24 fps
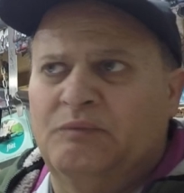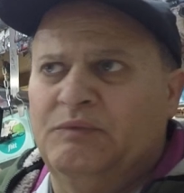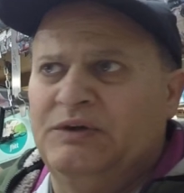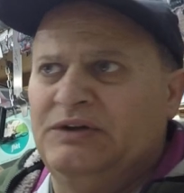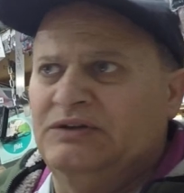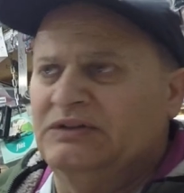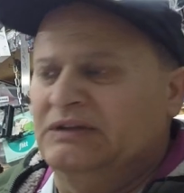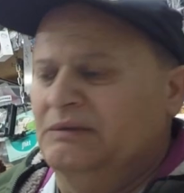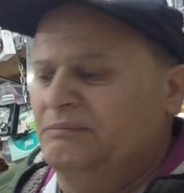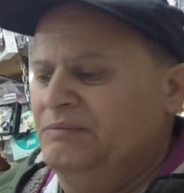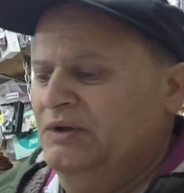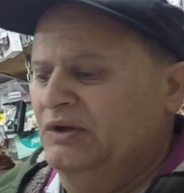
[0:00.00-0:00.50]
we
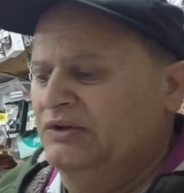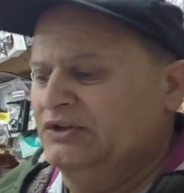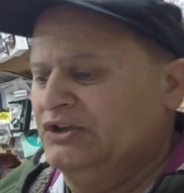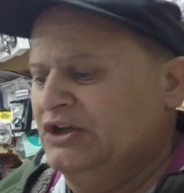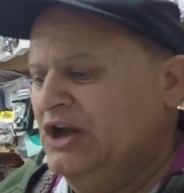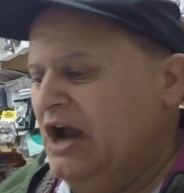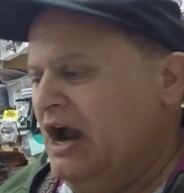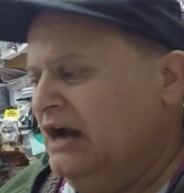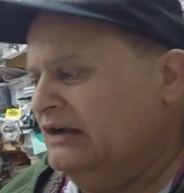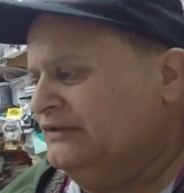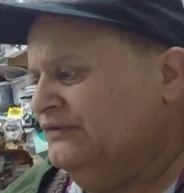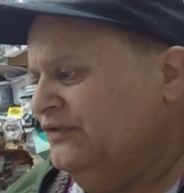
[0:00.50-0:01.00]
used to build
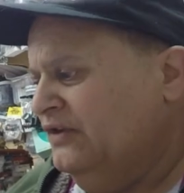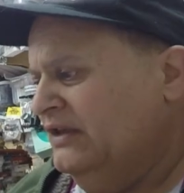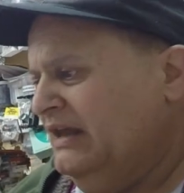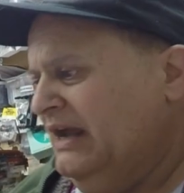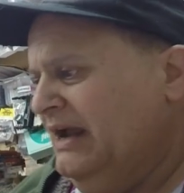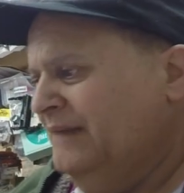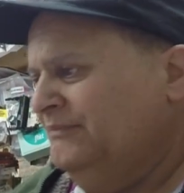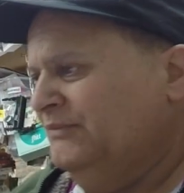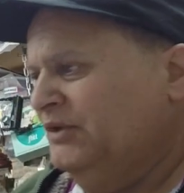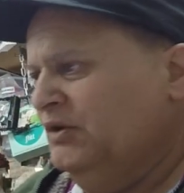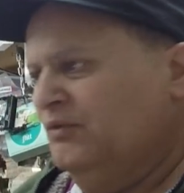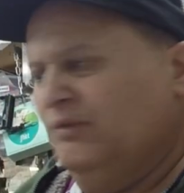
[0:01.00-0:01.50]
shocks for
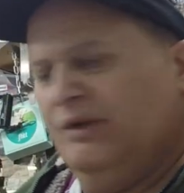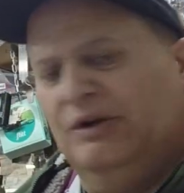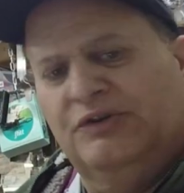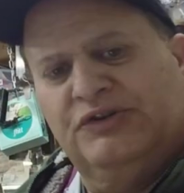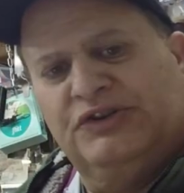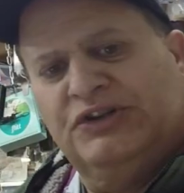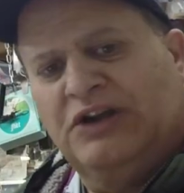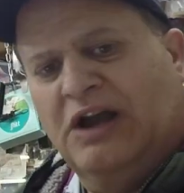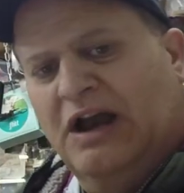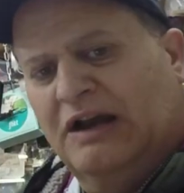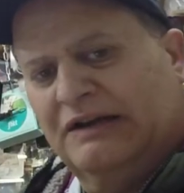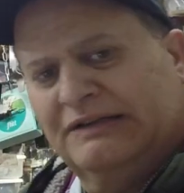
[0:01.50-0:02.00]
them, the rear
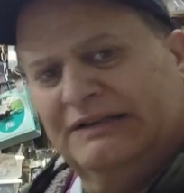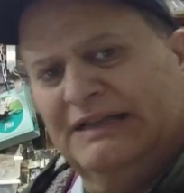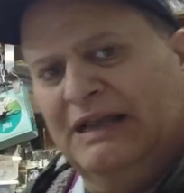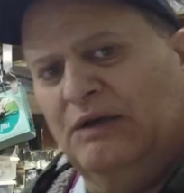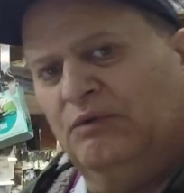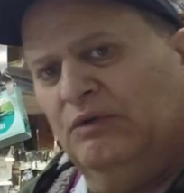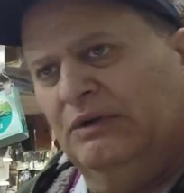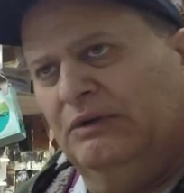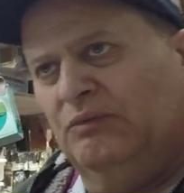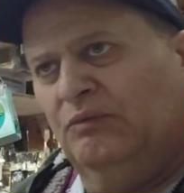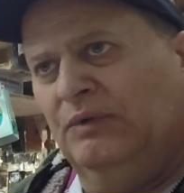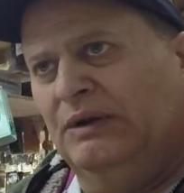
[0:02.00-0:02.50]
shocks
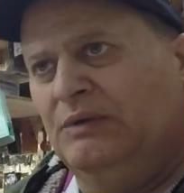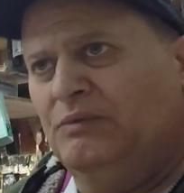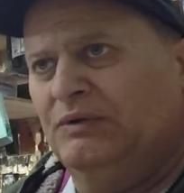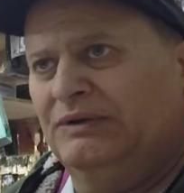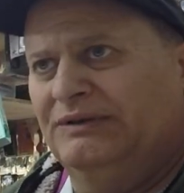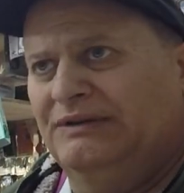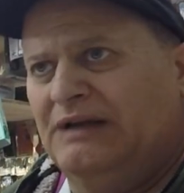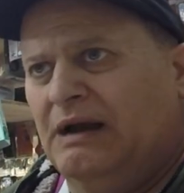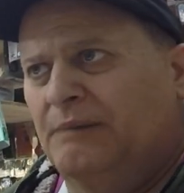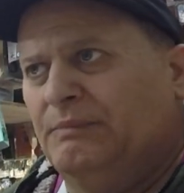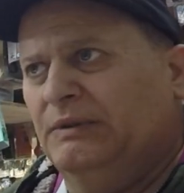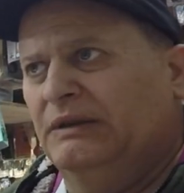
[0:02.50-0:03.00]
we
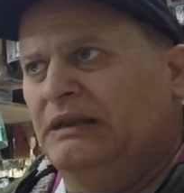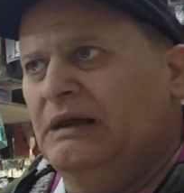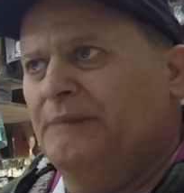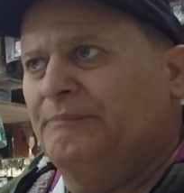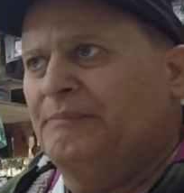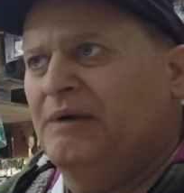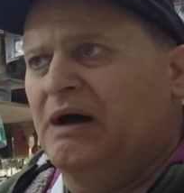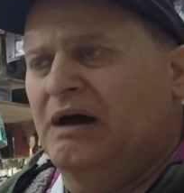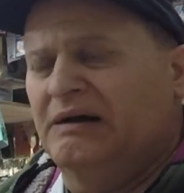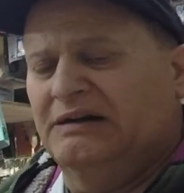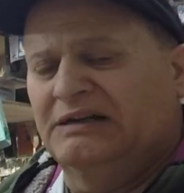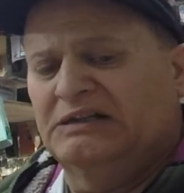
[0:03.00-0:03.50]
would double
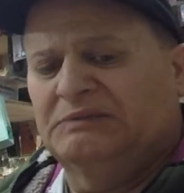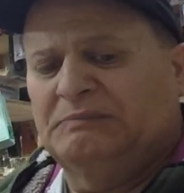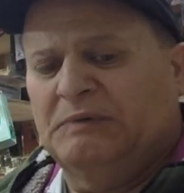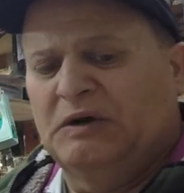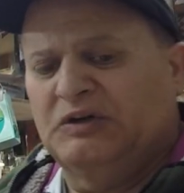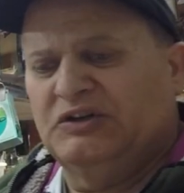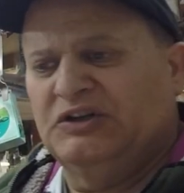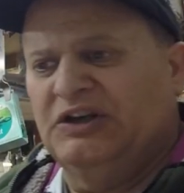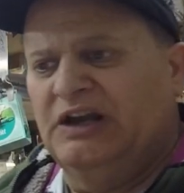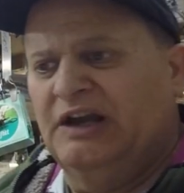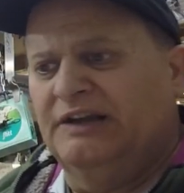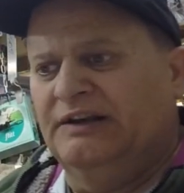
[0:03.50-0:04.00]
up on,
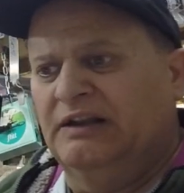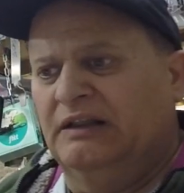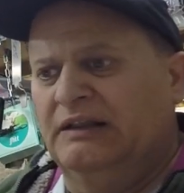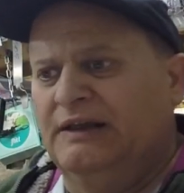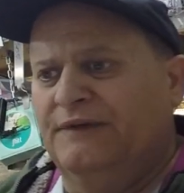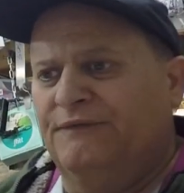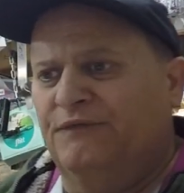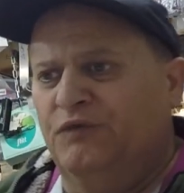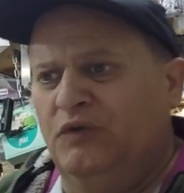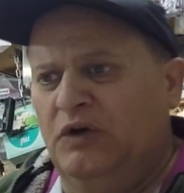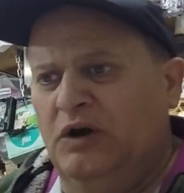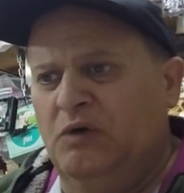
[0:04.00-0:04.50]
especially on the
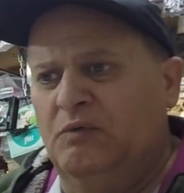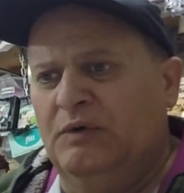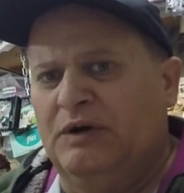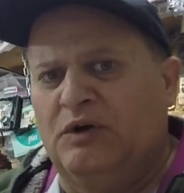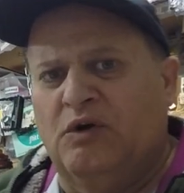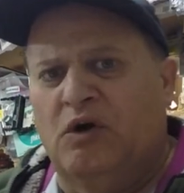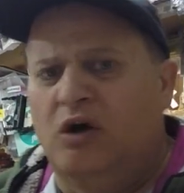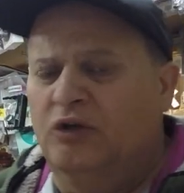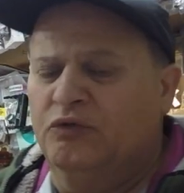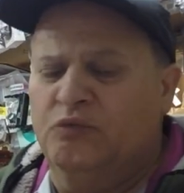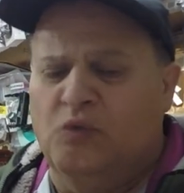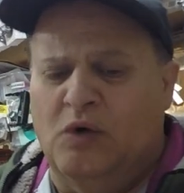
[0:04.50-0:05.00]
left rear. We
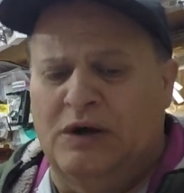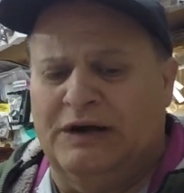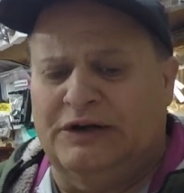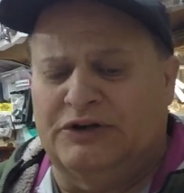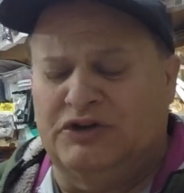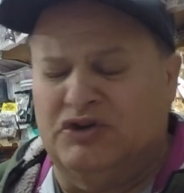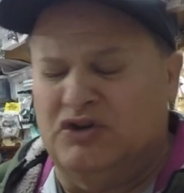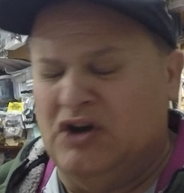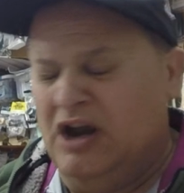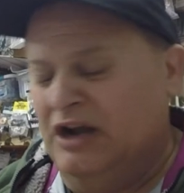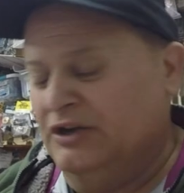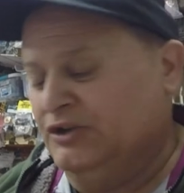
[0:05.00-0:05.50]
called one
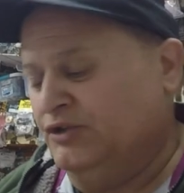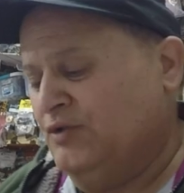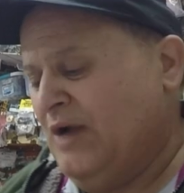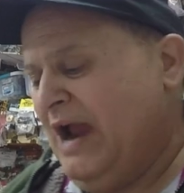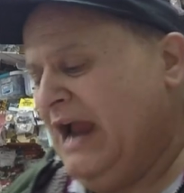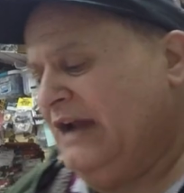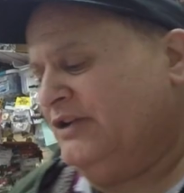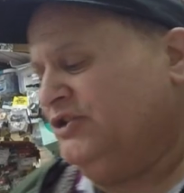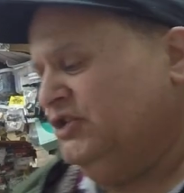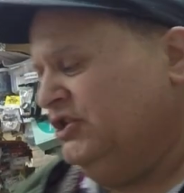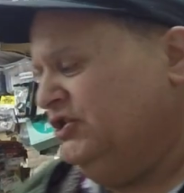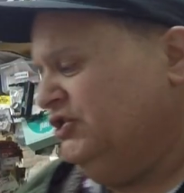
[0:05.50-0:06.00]
a
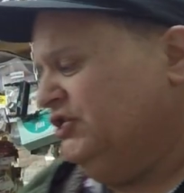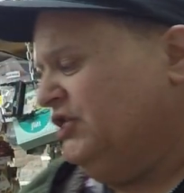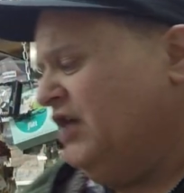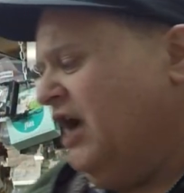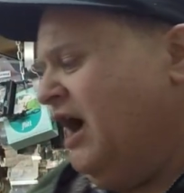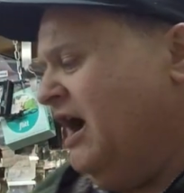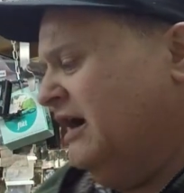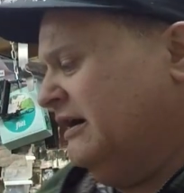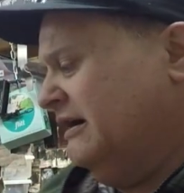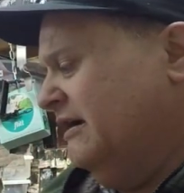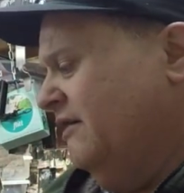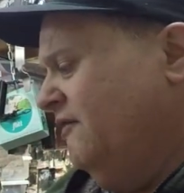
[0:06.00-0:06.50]
traction
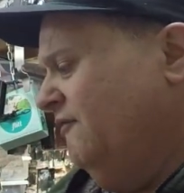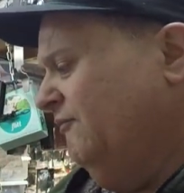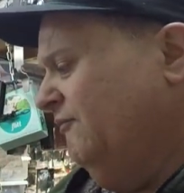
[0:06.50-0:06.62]
shock.